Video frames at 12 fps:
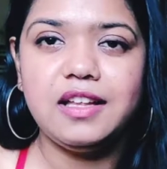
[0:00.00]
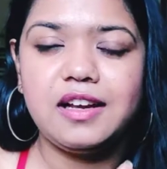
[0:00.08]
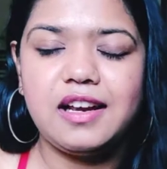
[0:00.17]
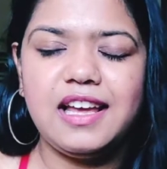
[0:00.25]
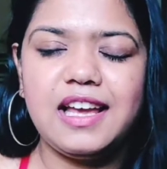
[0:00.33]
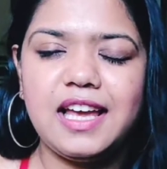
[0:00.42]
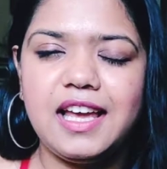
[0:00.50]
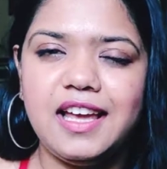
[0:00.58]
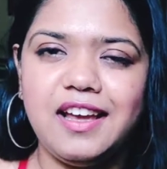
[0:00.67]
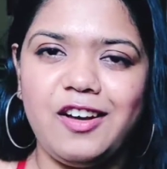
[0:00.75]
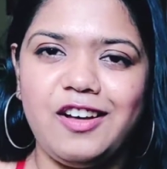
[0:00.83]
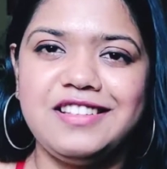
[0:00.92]
Click
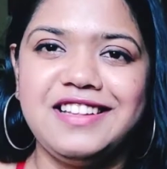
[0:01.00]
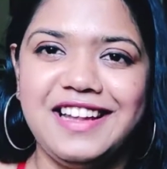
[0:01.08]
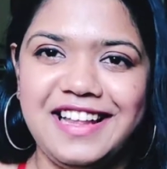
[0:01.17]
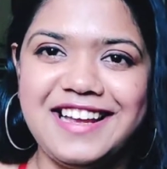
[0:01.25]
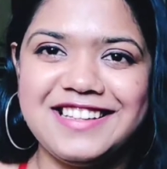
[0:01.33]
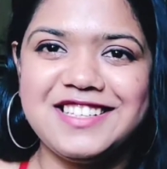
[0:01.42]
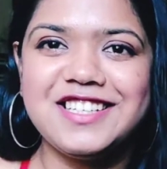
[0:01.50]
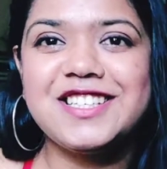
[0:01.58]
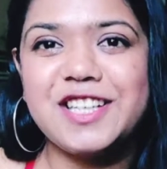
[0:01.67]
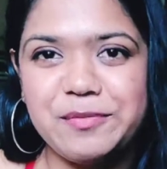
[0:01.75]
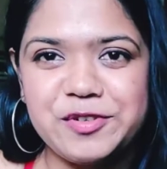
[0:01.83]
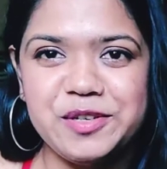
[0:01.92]
on the link in the
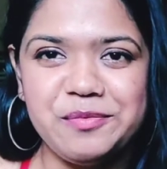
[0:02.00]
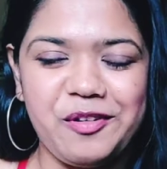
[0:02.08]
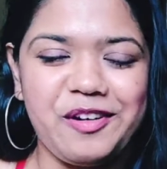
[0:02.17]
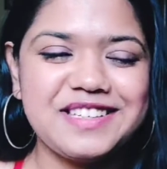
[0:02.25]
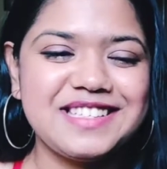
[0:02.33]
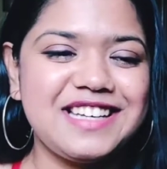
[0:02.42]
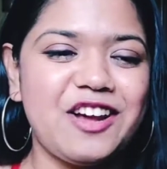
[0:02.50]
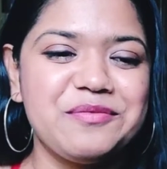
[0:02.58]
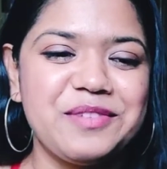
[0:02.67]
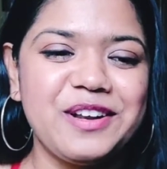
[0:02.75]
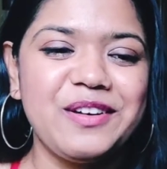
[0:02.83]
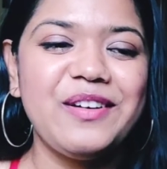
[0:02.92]
description box
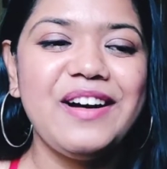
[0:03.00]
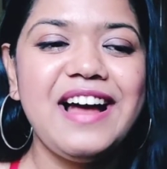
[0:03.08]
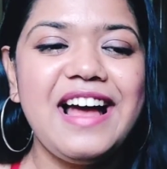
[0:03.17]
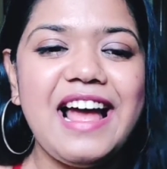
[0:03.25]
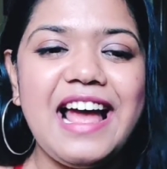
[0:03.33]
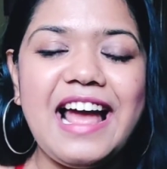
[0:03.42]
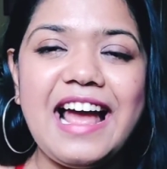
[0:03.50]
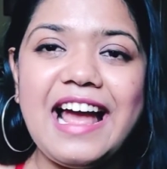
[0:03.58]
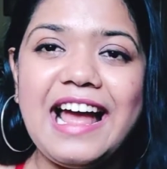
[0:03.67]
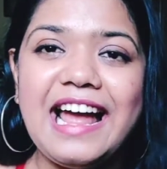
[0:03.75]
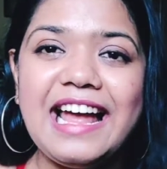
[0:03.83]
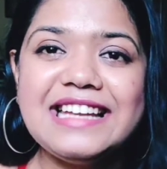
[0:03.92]
down below.
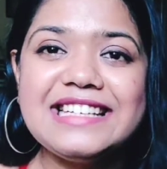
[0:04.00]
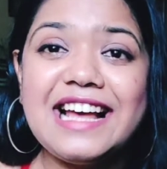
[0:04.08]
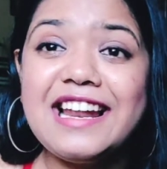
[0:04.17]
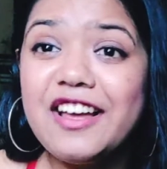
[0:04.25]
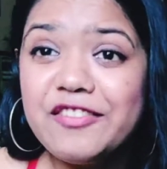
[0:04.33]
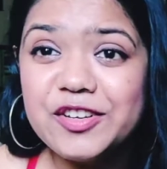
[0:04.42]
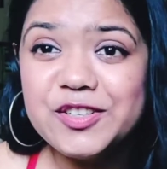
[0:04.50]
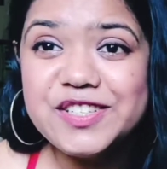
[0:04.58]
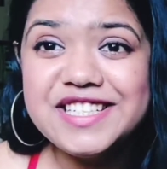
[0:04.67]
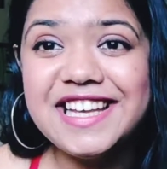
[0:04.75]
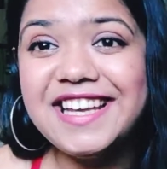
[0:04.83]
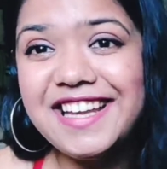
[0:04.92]
And I love you.
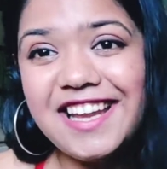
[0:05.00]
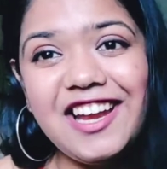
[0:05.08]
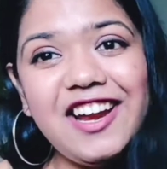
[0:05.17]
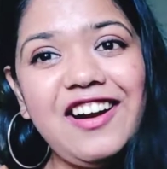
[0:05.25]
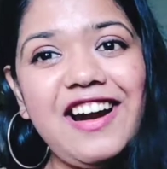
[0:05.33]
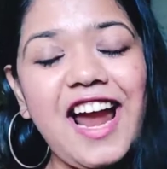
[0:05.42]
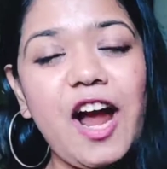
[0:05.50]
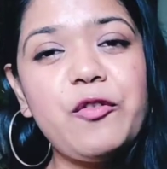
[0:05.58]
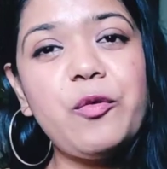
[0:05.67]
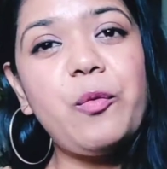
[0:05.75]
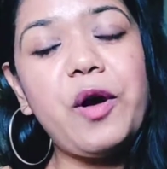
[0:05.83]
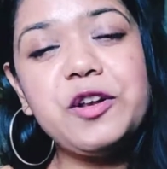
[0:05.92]
Take care.
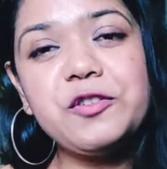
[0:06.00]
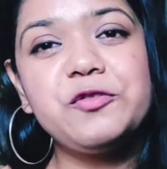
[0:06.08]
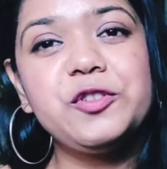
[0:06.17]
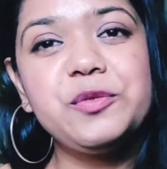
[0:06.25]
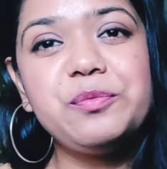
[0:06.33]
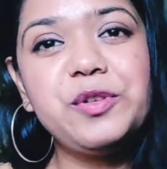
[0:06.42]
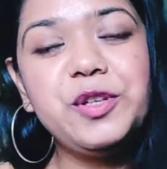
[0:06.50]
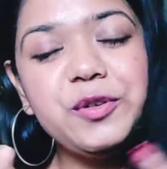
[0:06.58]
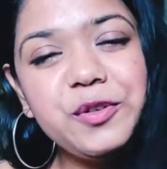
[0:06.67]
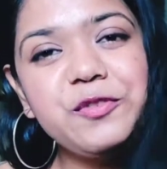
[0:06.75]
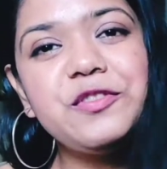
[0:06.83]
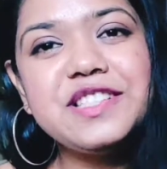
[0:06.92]
Have a wonderful,
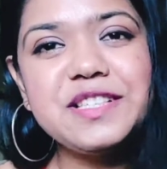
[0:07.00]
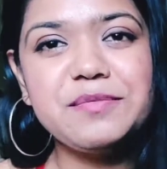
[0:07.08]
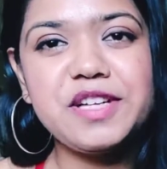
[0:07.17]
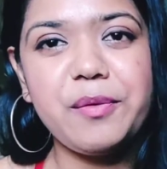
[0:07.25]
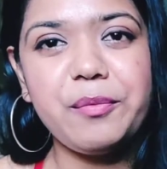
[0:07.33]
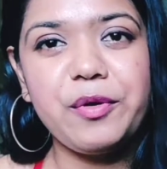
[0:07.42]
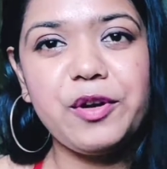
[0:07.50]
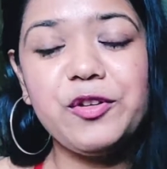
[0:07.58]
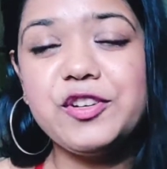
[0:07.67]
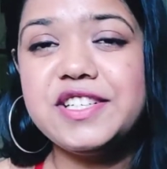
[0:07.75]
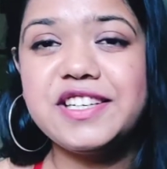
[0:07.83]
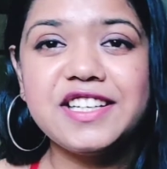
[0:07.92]
beautiful September.
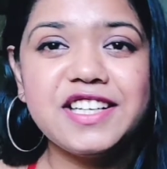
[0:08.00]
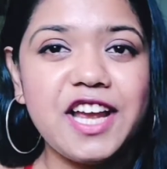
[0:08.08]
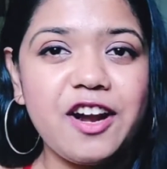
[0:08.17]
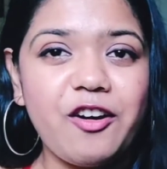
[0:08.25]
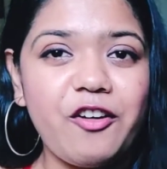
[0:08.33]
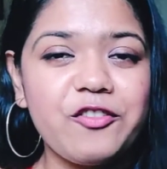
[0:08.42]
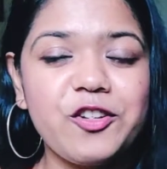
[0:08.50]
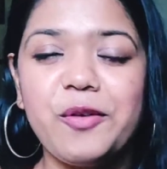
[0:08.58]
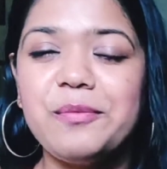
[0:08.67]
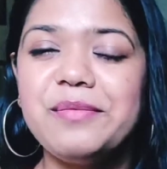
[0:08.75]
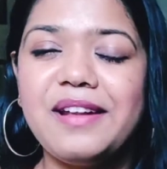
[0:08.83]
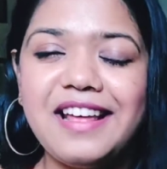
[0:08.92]
You're taken care of.
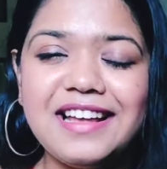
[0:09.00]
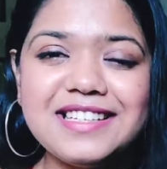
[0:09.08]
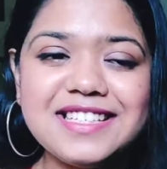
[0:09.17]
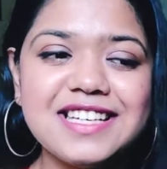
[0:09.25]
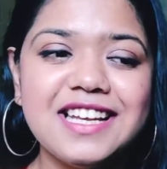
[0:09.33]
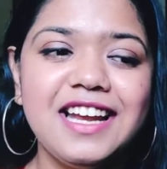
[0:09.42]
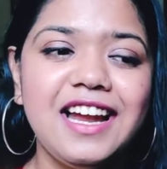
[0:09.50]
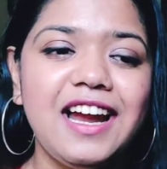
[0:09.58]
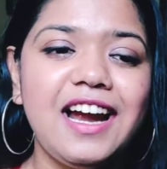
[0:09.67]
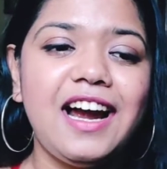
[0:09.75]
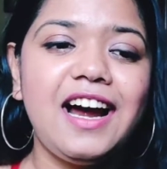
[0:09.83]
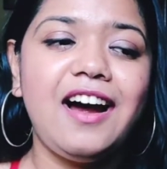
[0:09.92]
You're blessed.
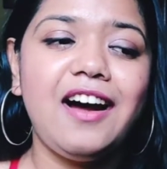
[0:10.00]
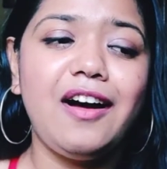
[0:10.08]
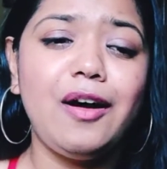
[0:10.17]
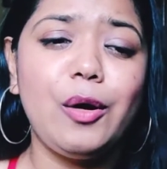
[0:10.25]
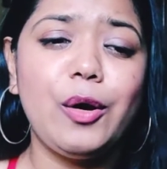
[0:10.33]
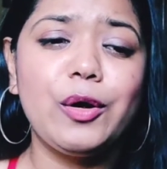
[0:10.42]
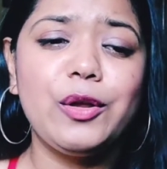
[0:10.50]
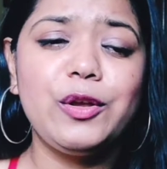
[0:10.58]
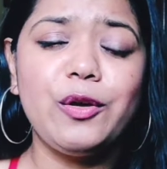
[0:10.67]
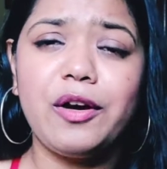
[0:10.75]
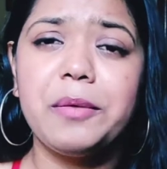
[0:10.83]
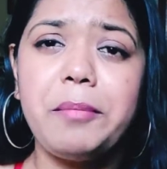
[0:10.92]

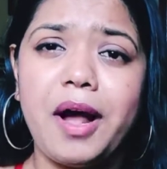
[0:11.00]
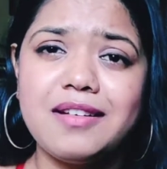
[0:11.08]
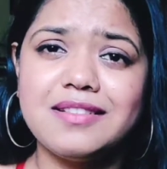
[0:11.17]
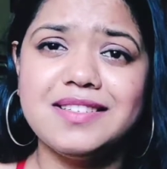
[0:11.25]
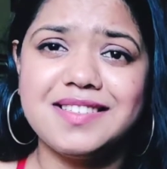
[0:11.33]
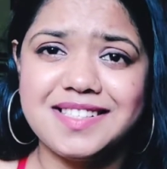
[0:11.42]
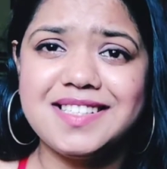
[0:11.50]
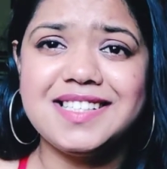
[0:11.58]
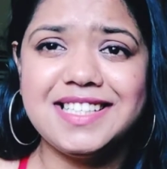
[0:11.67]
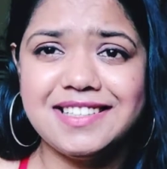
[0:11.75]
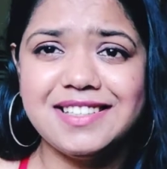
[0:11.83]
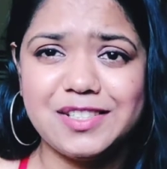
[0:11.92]
Your abundance is
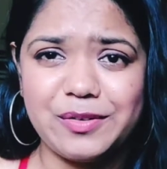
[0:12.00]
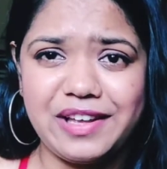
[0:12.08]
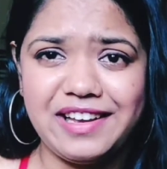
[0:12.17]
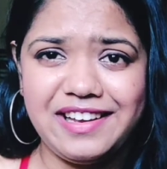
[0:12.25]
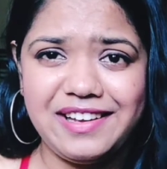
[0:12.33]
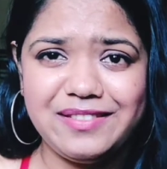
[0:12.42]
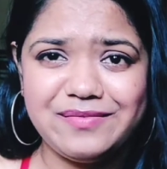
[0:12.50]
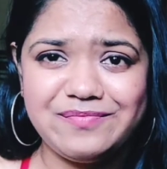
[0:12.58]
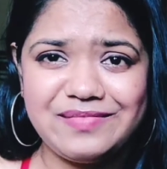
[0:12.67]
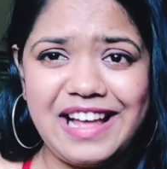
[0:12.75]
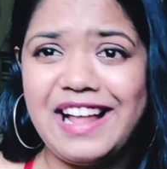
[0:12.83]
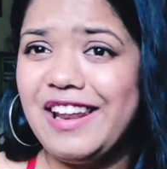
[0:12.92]
sealed. Okay.
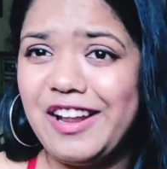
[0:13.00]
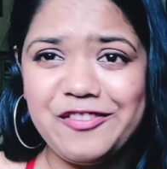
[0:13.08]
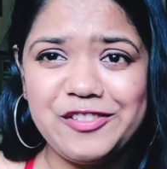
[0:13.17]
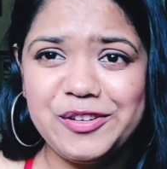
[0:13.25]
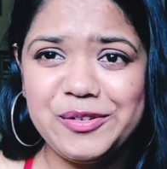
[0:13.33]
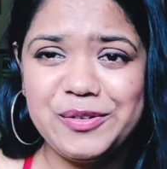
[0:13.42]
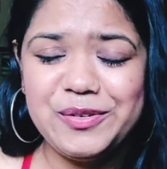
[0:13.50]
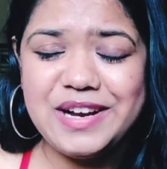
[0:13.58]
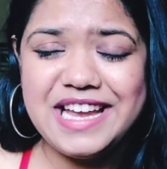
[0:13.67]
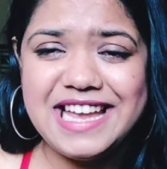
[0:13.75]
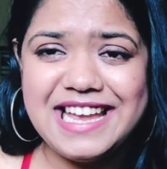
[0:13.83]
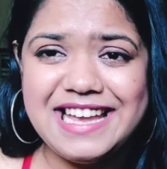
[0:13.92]
I love you
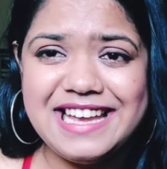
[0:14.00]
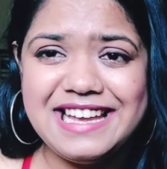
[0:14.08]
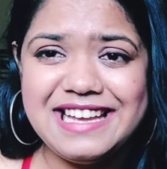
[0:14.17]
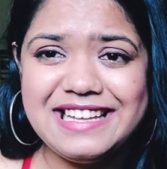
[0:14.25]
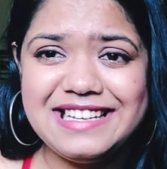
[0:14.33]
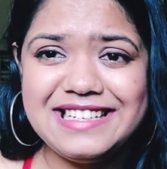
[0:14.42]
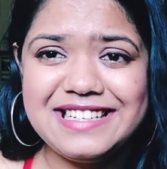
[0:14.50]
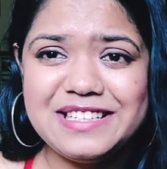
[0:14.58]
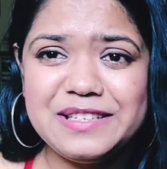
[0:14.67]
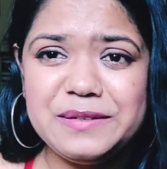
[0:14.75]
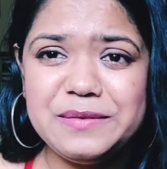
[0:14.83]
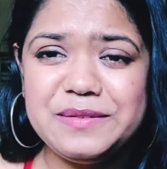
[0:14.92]

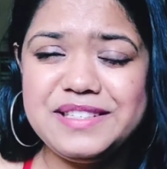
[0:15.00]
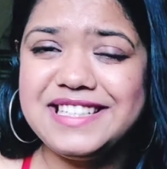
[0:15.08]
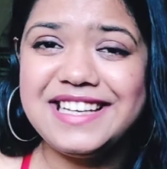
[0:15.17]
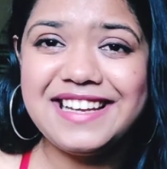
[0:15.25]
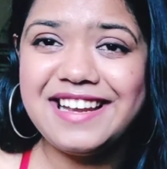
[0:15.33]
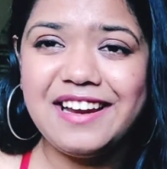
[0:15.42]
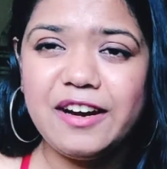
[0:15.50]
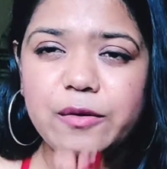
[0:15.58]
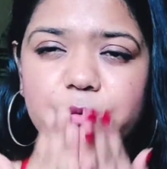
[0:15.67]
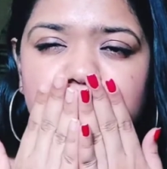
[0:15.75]
and take care.